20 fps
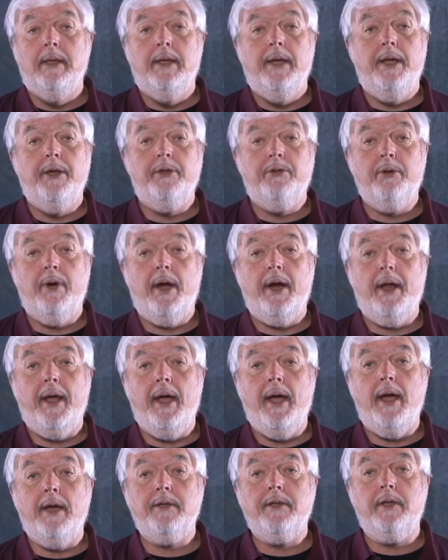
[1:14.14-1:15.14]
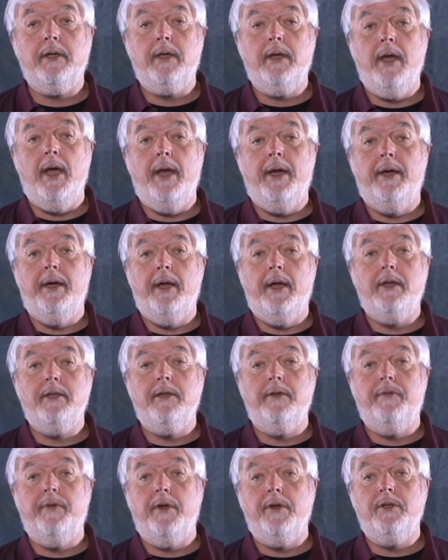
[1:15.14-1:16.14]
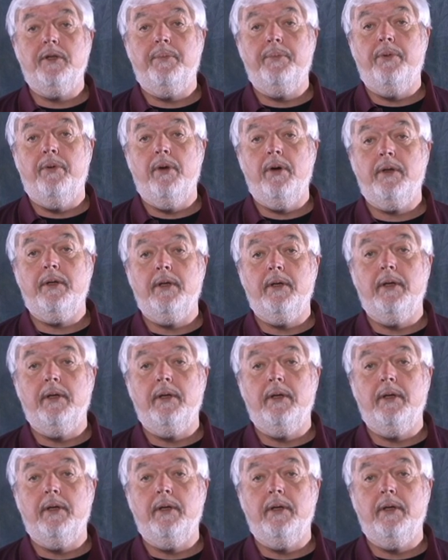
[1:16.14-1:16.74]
Then try to ask the candidates if they support